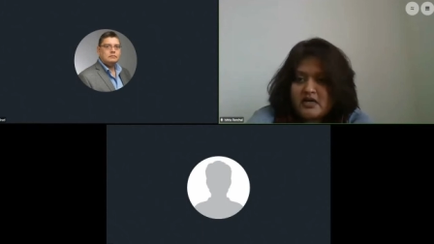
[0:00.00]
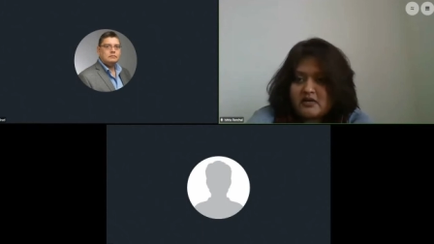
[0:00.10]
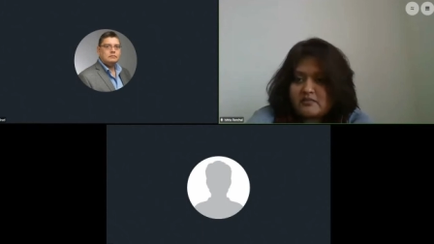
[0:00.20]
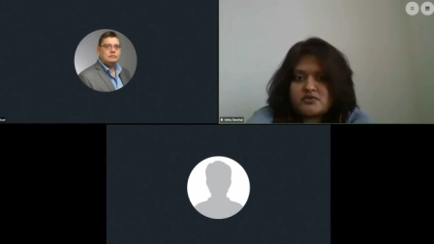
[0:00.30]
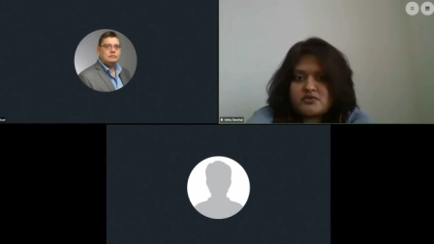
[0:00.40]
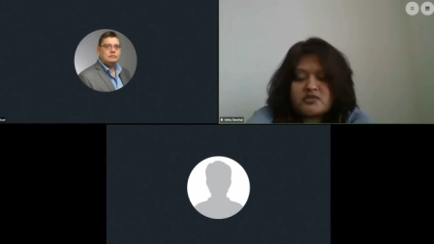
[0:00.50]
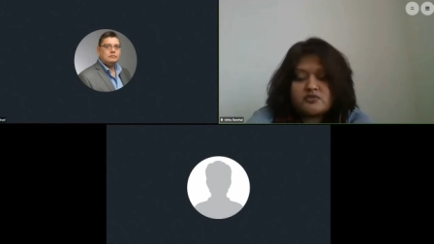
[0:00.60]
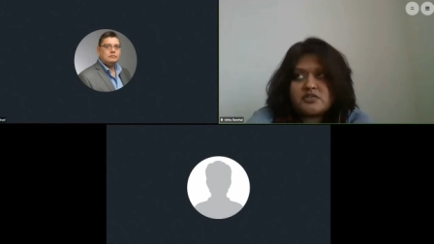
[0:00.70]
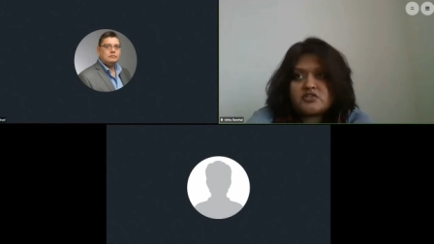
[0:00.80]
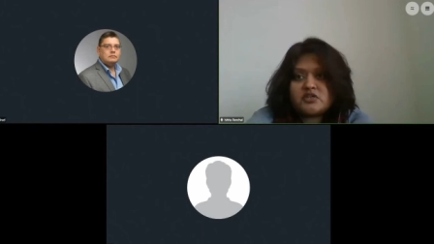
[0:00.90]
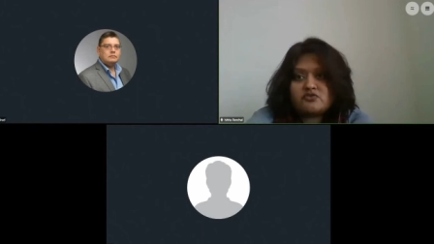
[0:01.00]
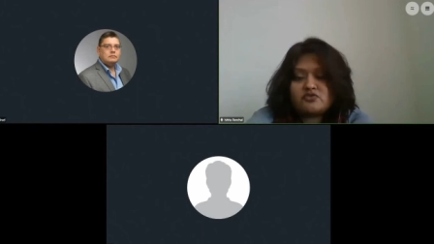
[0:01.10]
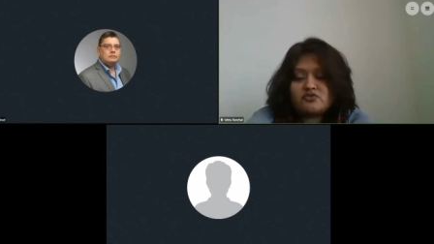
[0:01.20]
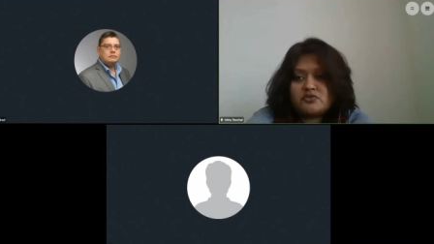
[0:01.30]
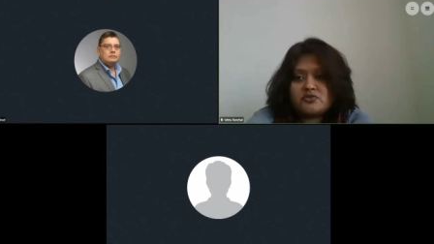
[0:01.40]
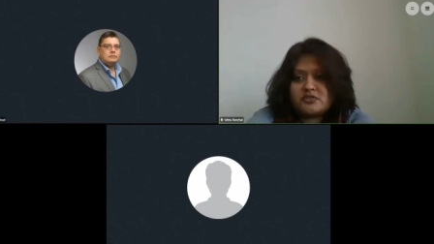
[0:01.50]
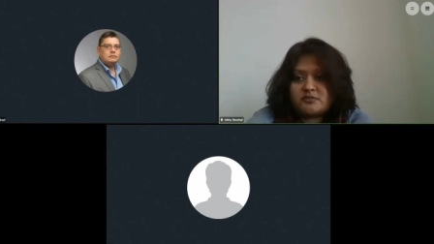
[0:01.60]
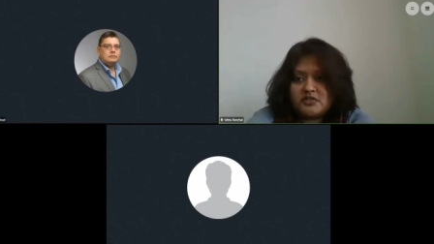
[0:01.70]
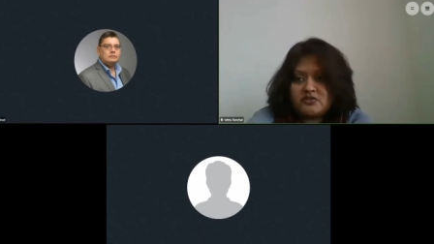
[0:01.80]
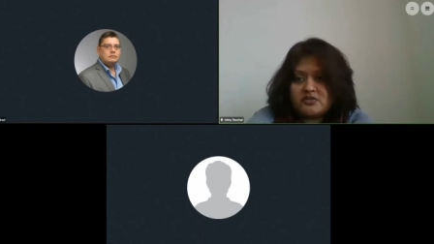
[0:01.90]
So you can reach out to your
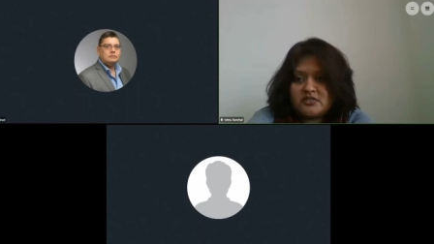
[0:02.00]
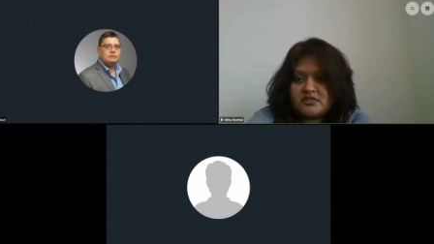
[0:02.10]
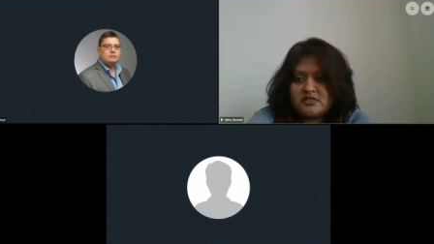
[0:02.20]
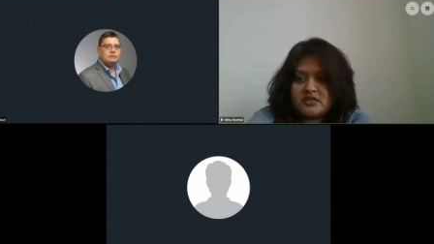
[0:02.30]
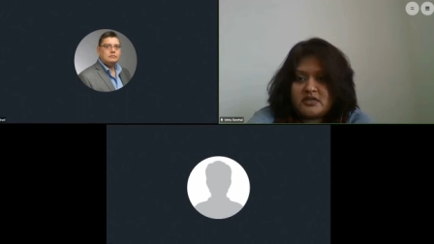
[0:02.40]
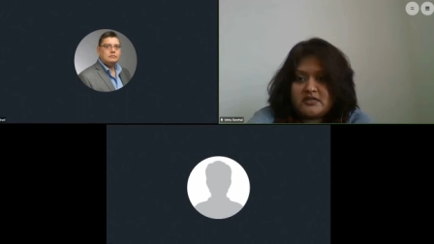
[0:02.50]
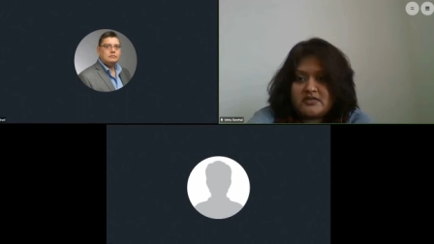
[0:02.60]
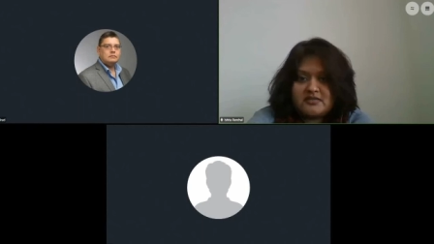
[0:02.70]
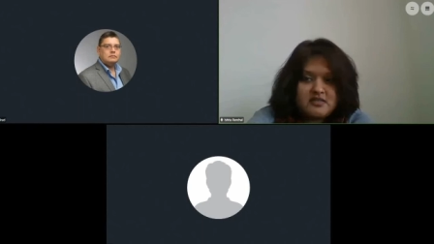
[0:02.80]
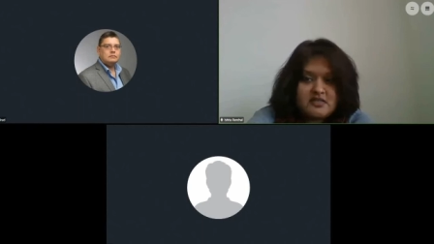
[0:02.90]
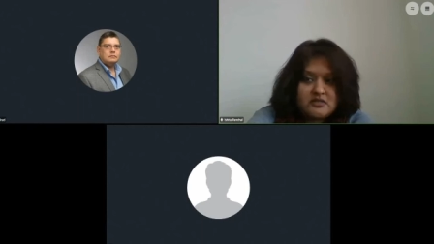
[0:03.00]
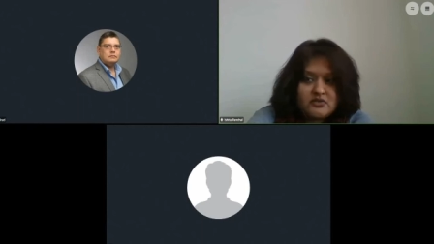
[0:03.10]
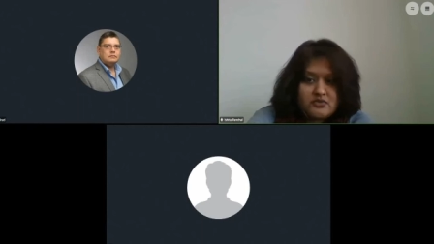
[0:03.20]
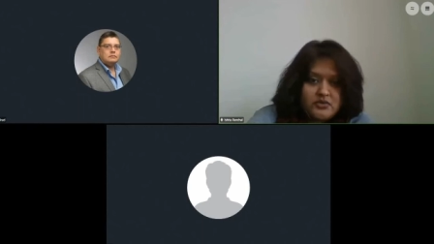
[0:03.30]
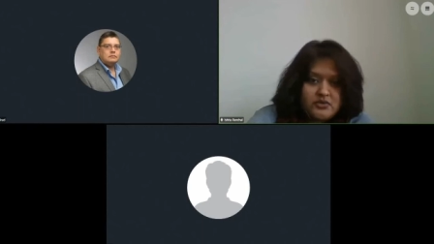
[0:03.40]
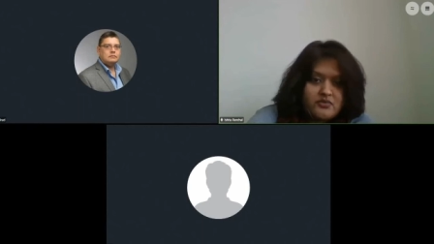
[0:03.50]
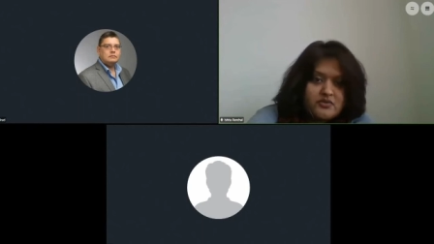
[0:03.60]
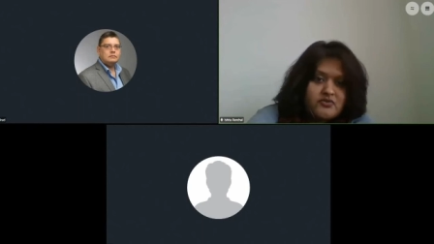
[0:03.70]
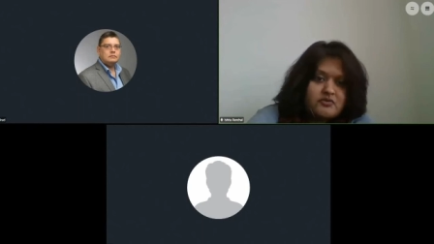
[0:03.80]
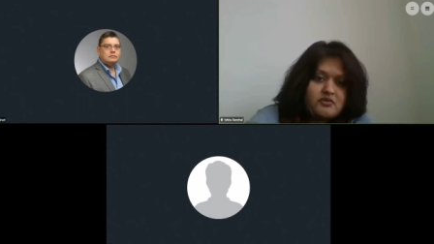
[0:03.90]
specialist designated to work with
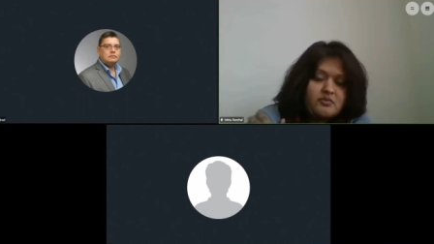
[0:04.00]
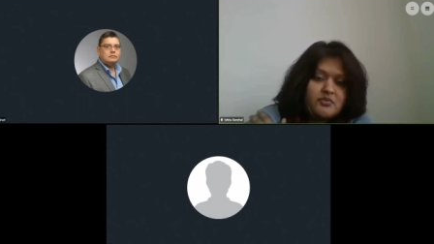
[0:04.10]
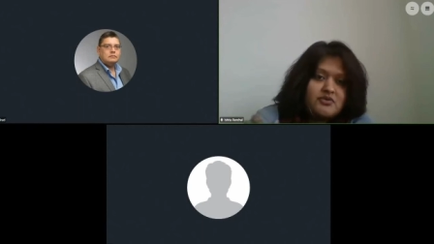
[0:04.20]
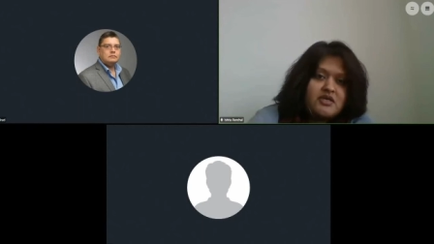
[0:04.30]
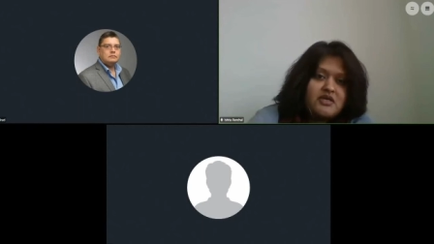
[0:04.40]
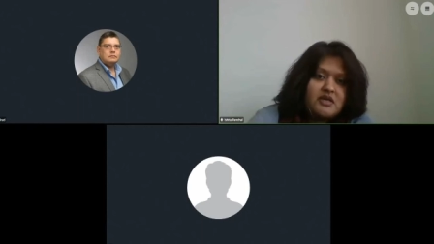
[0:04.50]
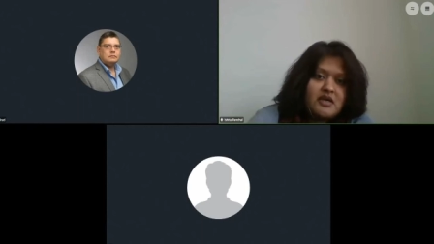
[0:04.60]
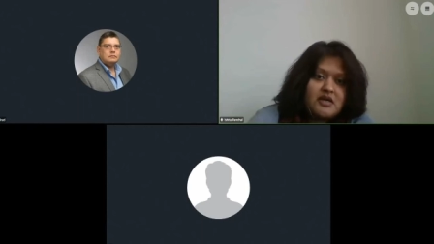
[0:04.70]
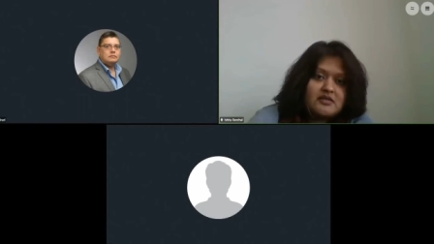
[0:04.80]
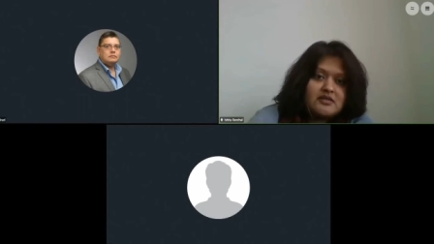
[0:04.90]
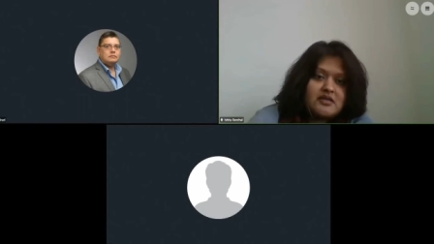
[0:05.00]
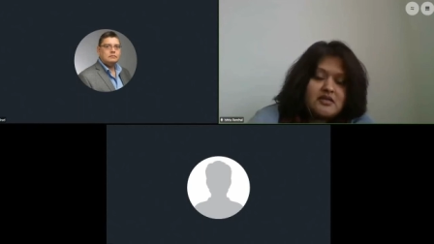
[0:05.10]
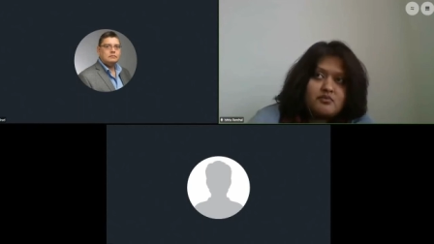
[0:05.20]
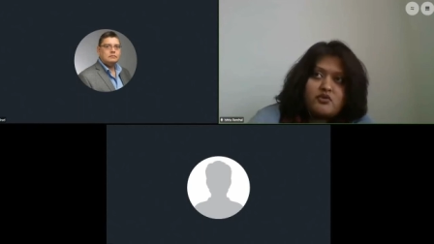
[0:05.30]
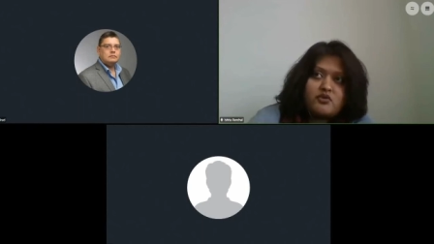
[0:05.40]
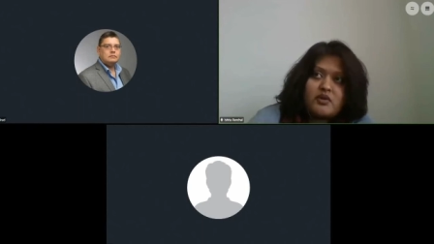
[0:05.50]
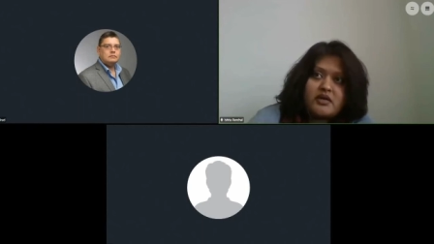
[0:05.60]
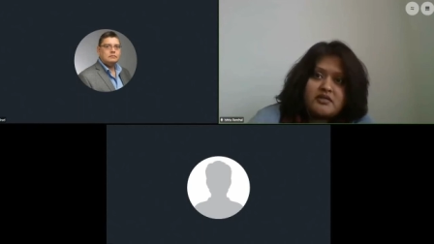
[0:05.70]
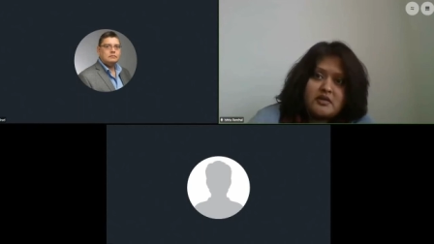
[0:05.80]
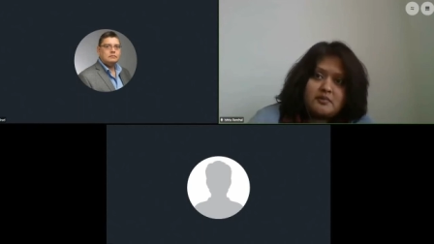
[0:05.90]
your community, and they can provide
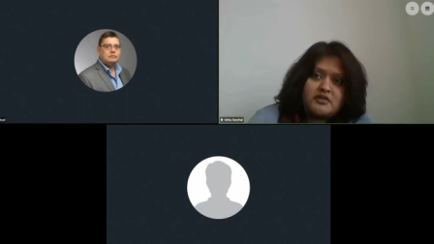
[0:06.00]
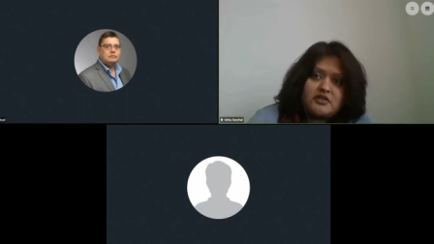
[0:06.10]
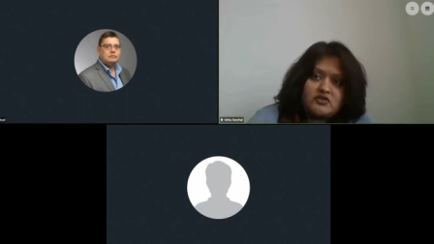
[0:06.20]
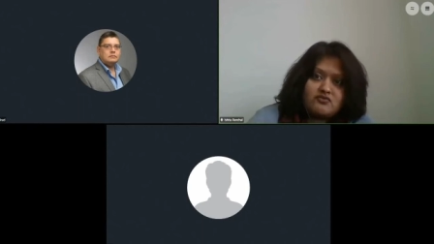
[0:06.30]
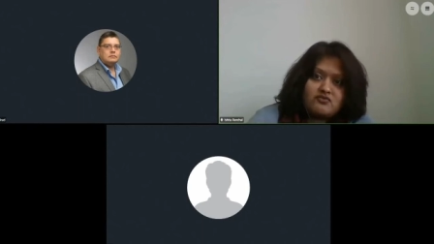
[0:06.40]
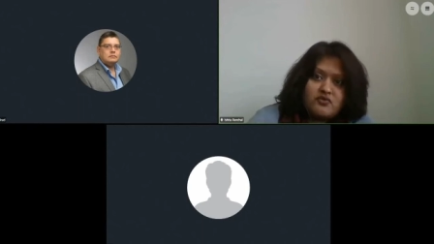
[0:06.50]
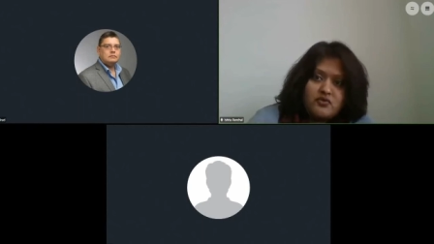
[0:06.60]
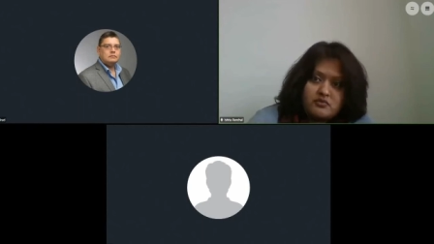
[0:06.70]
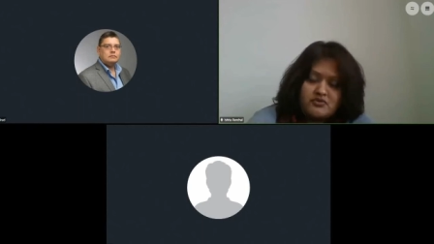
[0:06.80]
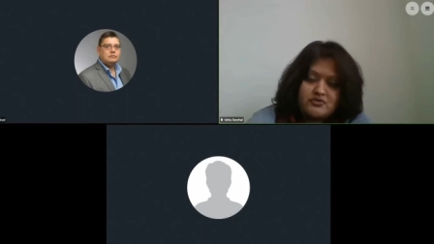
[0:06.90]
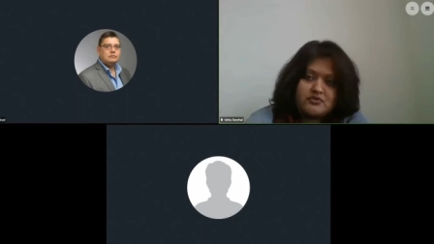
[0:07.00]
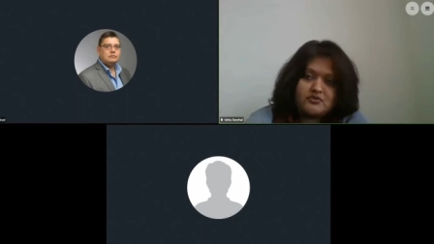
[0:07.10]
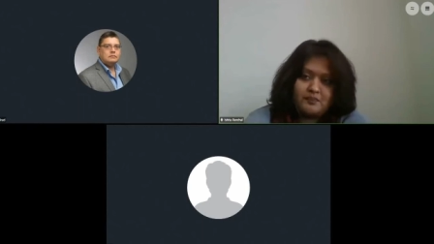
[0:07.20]
the application forms to you.